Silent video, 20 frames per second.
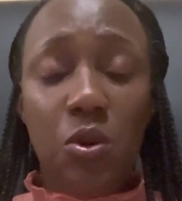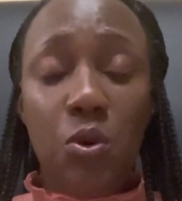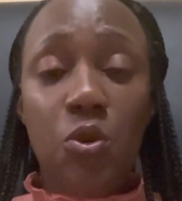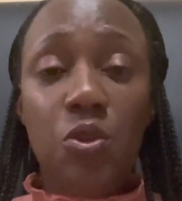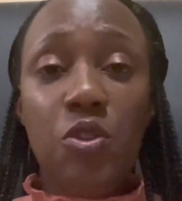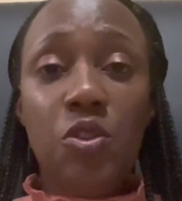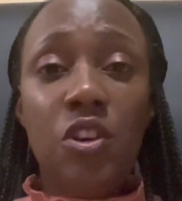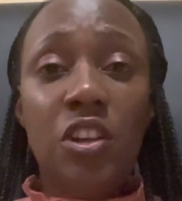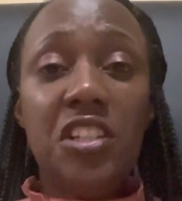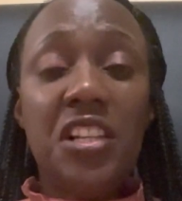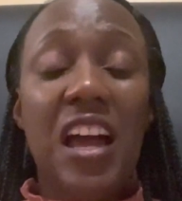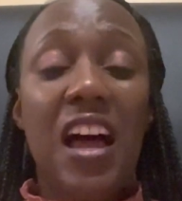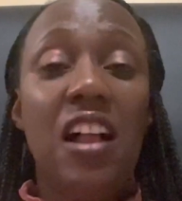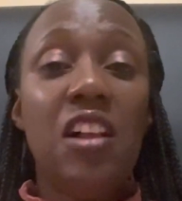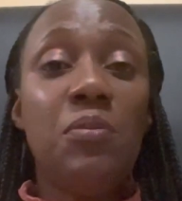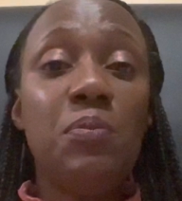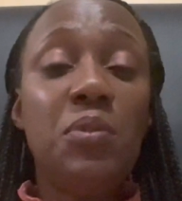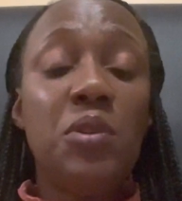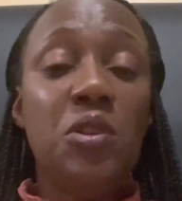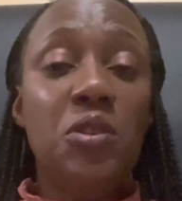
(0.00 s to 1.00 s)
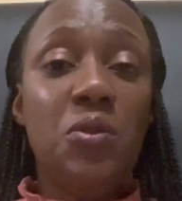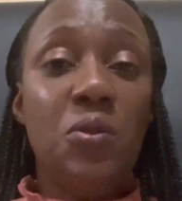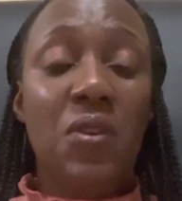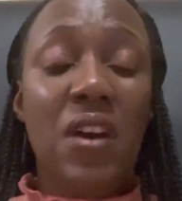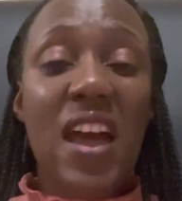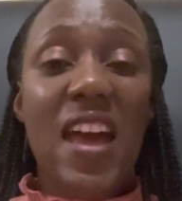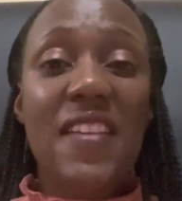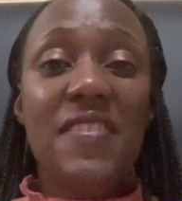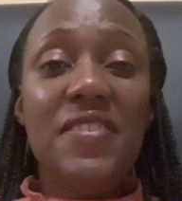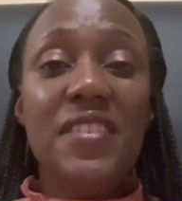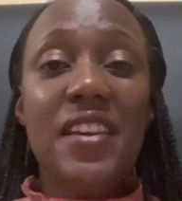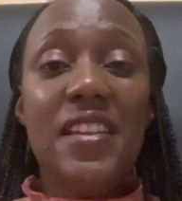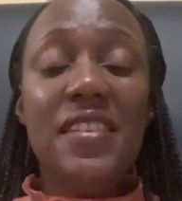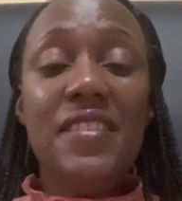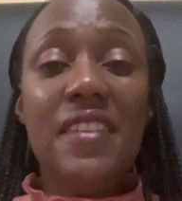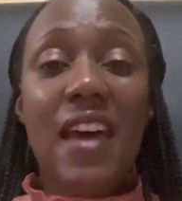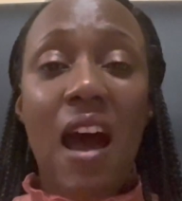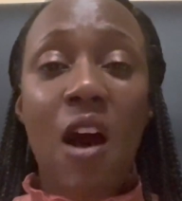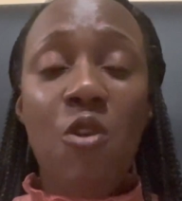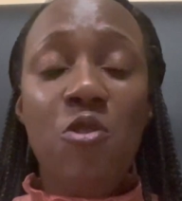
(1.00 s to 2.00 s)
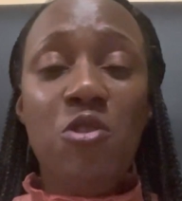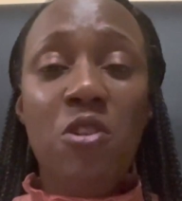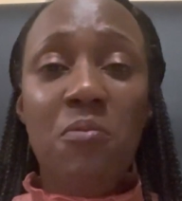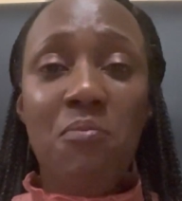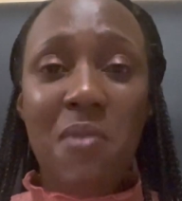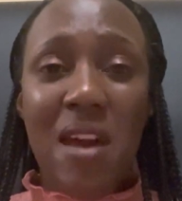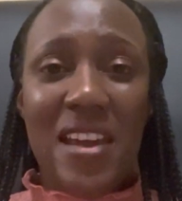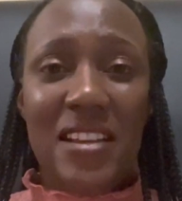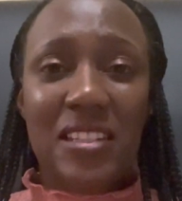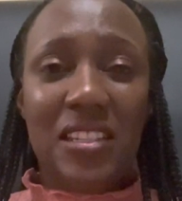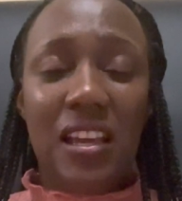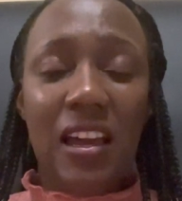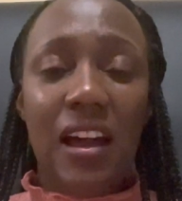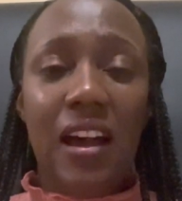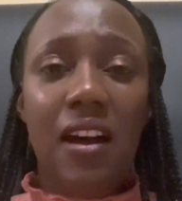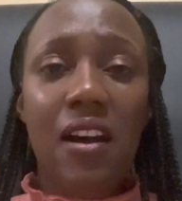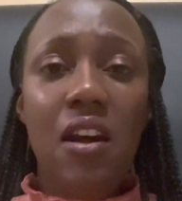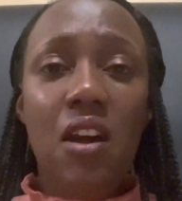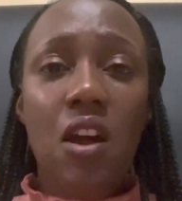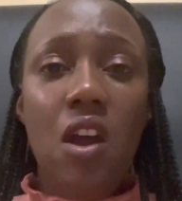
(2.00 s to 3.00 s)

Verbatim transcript: could not help you and then now your matter